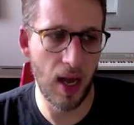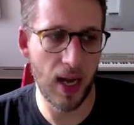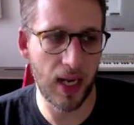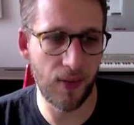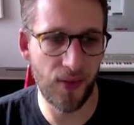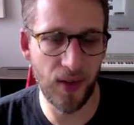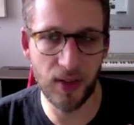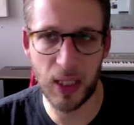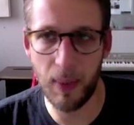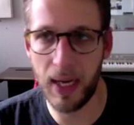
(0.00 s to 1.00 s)
It can fit
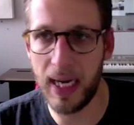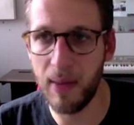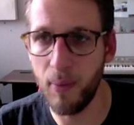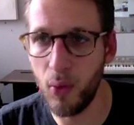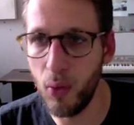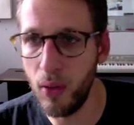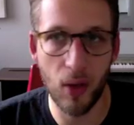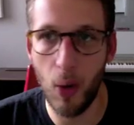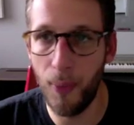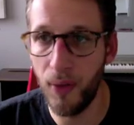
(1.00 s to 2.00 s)
just about any mood.
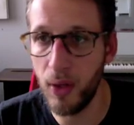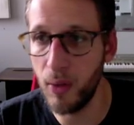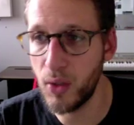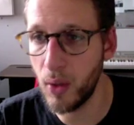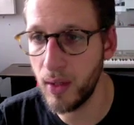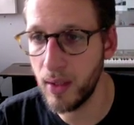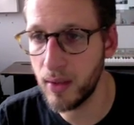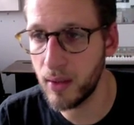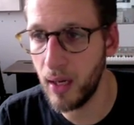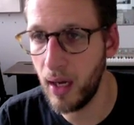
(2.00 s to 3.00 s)
So hopefully you enjoy
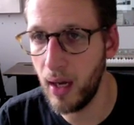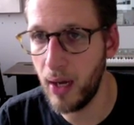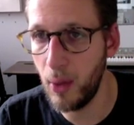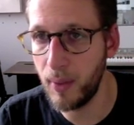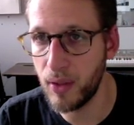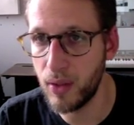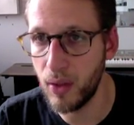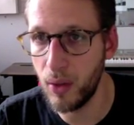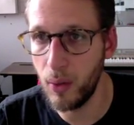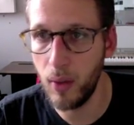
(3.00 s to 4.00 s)
this. I hope that you
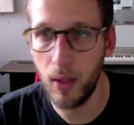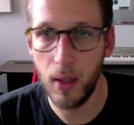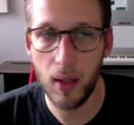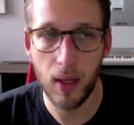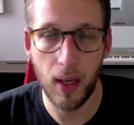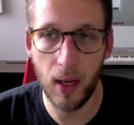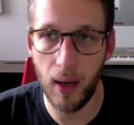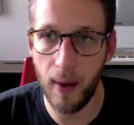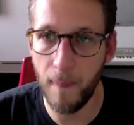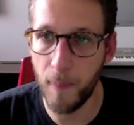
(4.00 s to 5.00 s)
do.
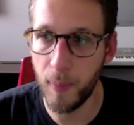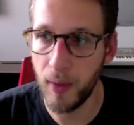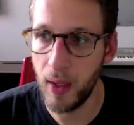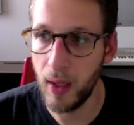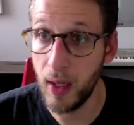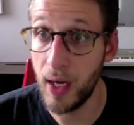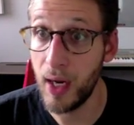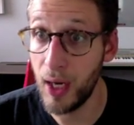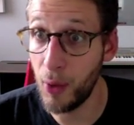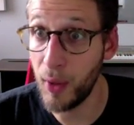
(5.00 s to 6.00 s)

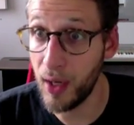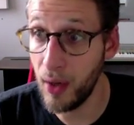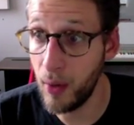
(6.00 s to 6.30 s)
Here we go.